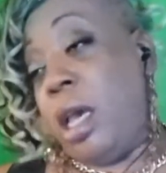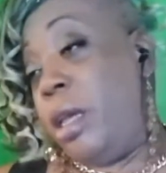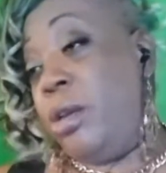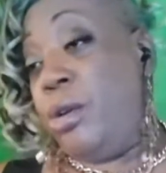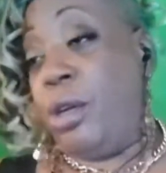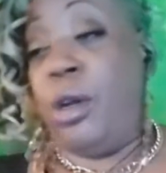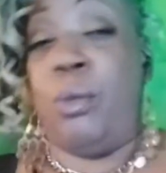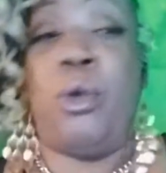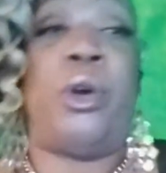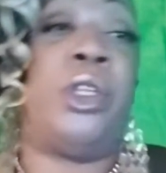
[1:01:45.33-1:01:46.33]
I ain't doing it no
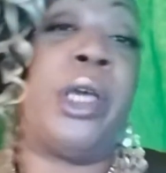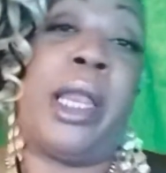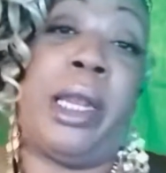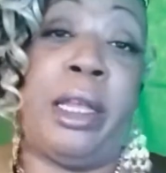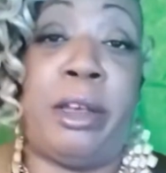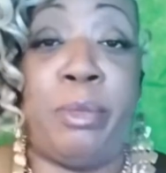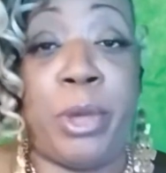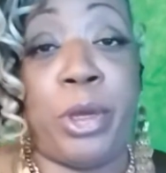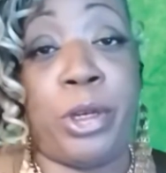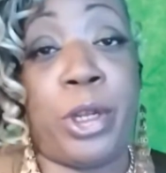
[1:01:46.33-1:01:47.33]
more. You gotta love
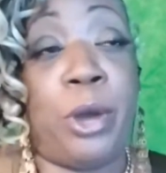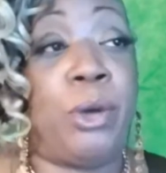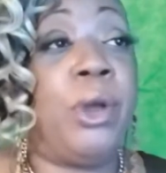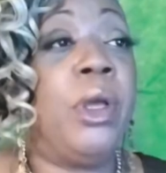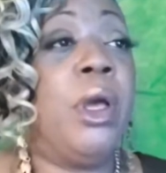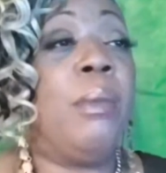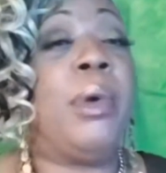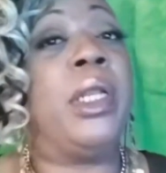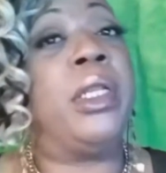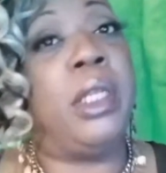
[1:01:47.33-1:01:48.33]
me or don't.
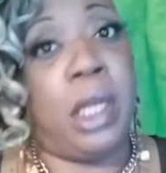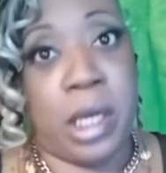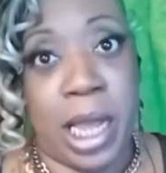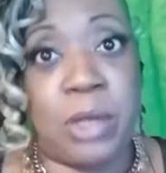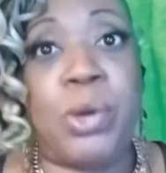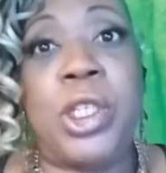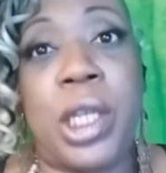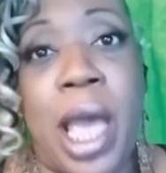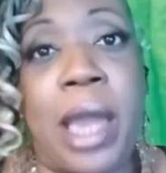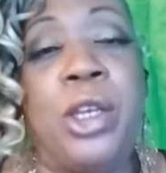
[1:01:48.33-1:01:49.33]
But that's what
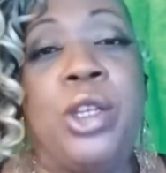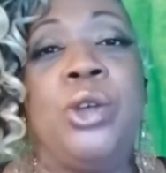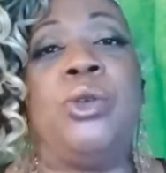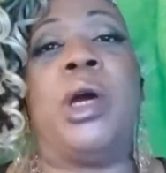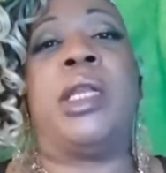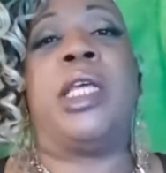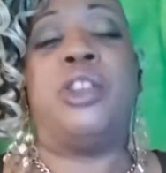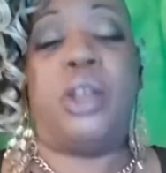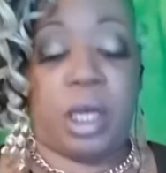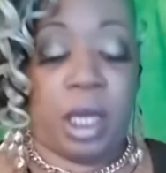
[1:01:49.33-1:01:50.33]
you got to do. They
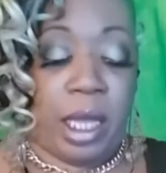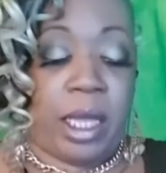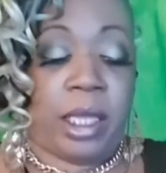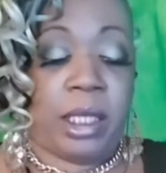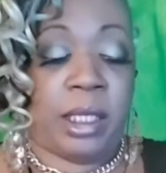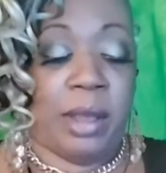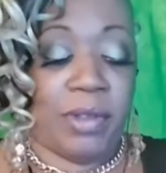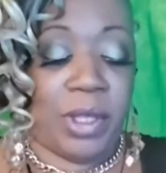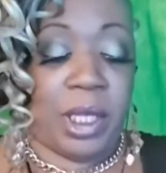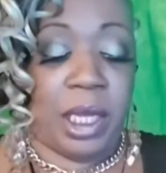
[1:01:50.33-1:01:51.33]
took
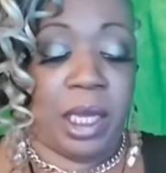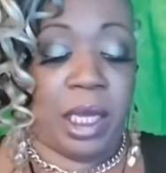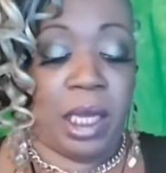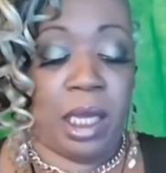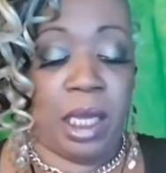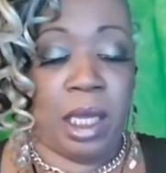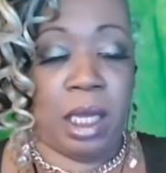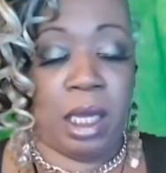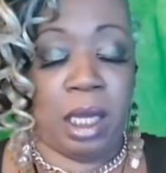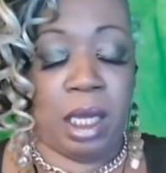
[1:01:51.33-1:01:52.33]

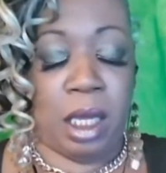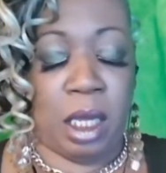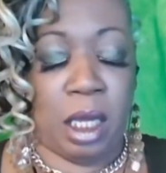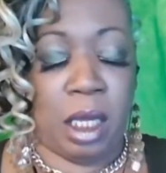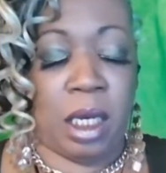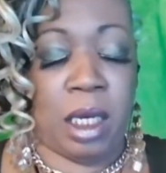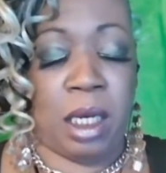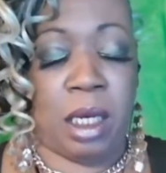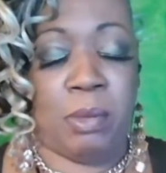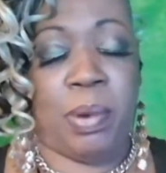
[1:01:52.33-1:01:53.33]

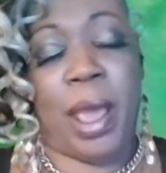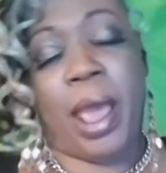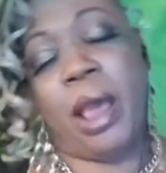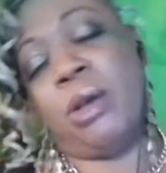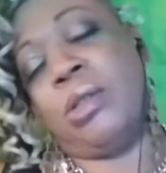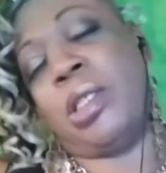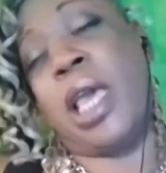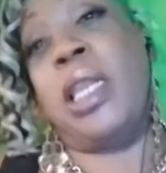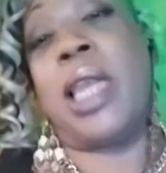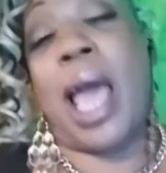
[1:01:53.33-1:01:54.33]
17 pounds,
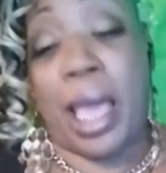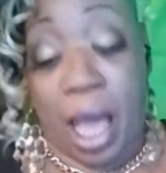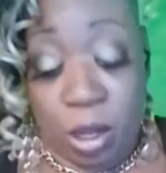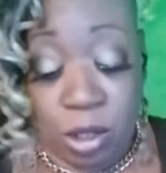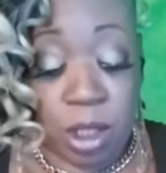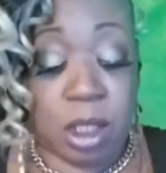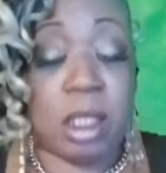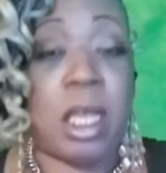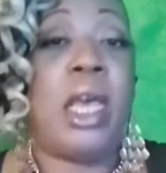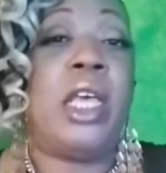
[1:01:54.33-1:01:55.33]
89
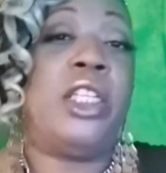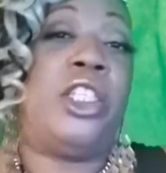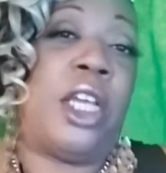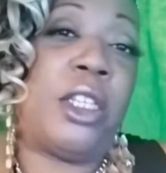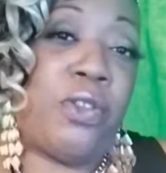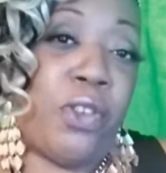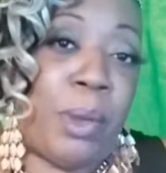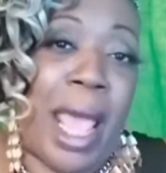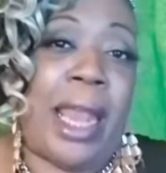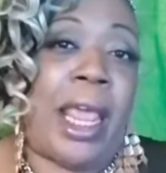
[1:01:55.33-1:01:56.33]
ounces just
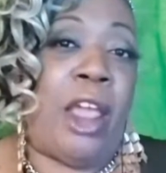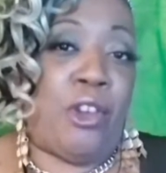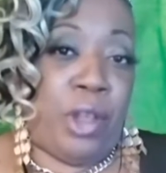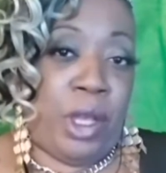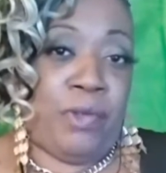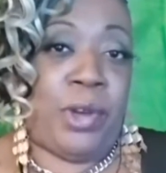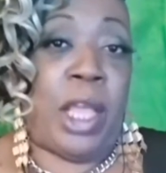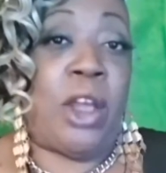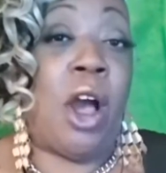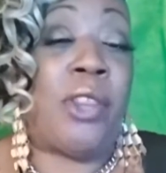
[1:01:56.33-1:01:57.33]
from that area.
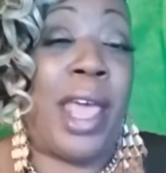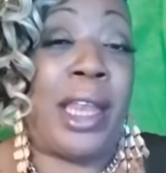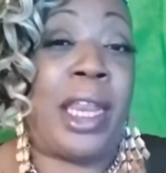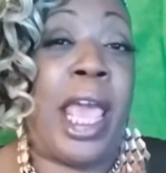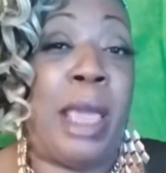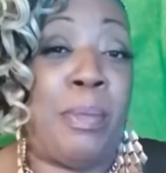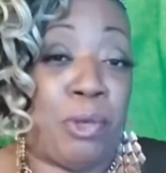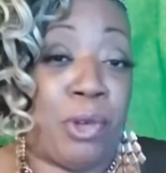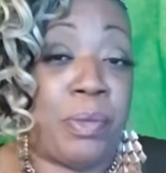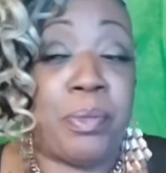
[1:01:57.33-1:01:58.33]
They call that the
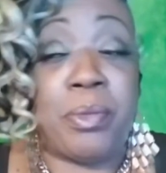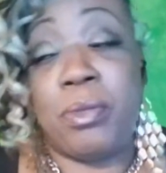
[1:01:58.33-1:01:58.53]
apron.